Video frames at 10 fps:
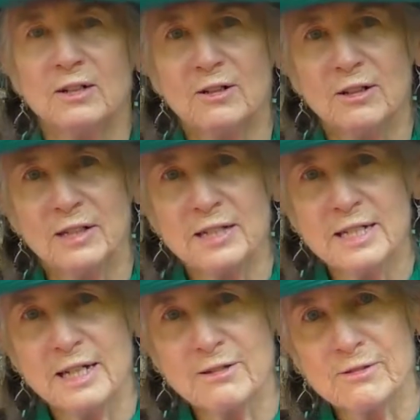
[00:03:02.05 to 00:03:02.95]
on
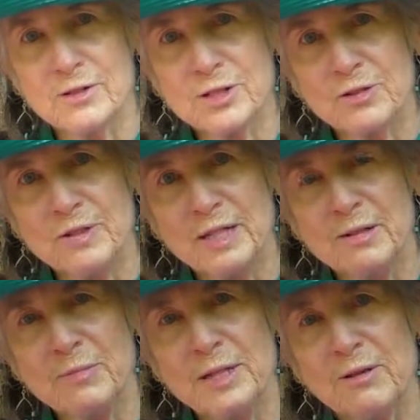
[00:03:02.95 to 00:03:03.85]

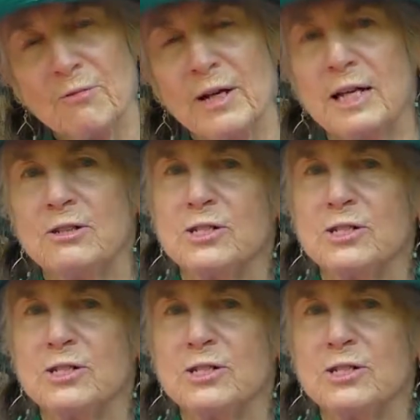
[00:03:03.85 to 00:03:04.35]
downstream and away,